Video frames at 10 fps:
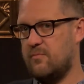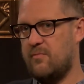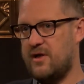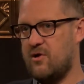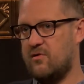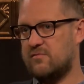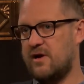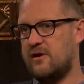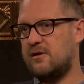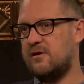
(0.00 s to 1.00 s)
my
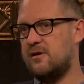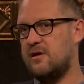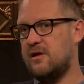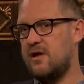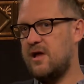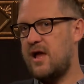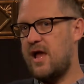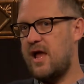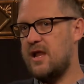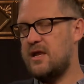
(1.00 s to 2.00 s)
co-writer. And